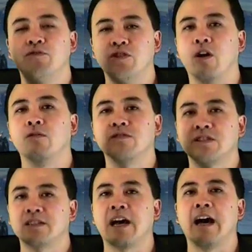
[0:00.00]
don't
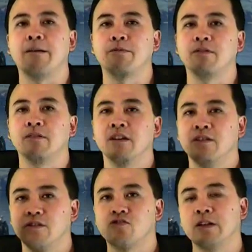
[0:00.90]
stop
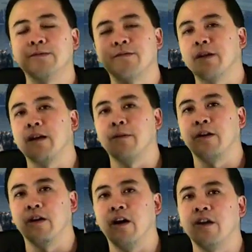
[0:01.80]
your dreams of becoming
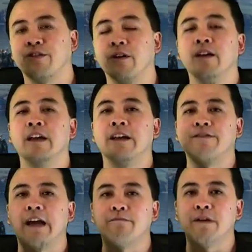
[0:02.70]
an author. If
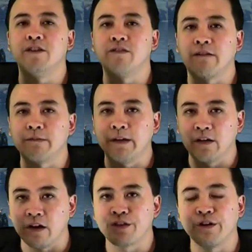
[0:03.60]
that means you have to be an
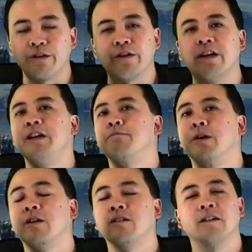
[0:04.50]
author of an
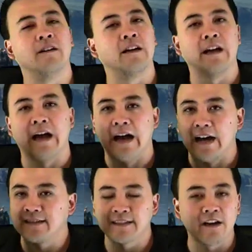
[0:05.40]
ebook,
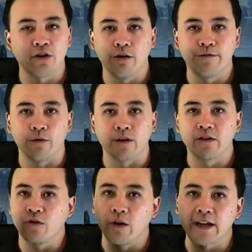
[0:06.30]
I say go for
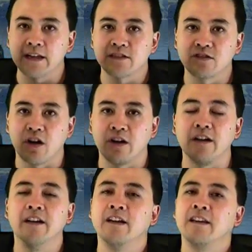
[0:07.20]
it. Go ahead and get
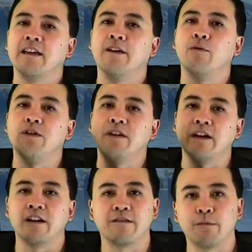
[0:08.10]
started. Then when you
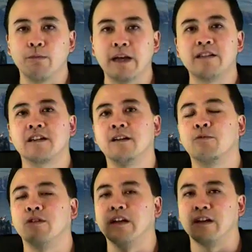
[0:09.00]
get enough momentum,
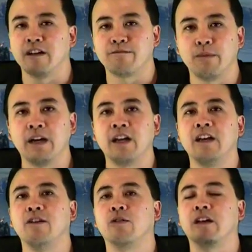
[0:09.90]
or you get enough
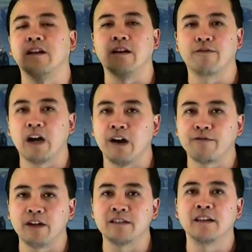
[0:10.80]
money, or you get enough
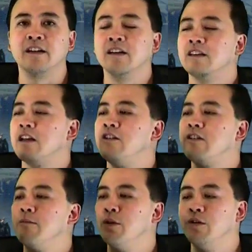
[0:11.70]
confidence, then you
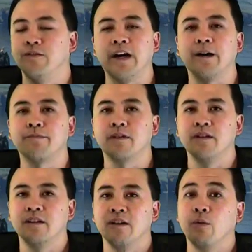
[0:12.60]
can move up,
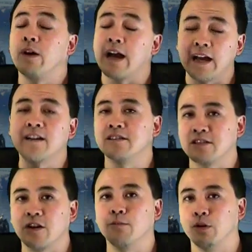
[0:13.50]
what I
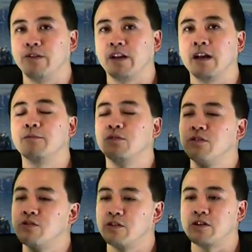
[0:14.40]
consider moving up, to
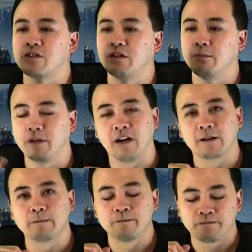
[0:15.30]
a traditional book.
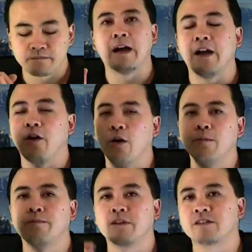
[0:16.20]
I
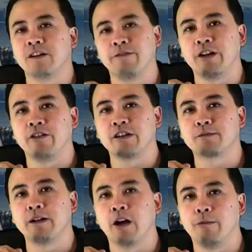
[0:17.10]
hope this video has
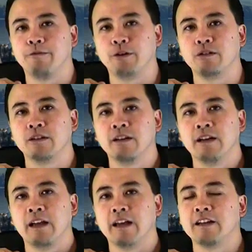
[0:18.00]
been helpful
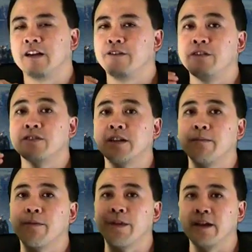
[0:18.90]
in giving you
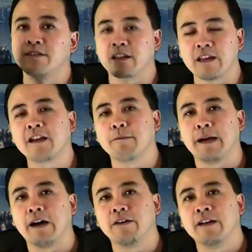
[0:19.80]
some things to think
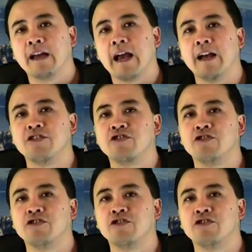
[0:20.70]
about as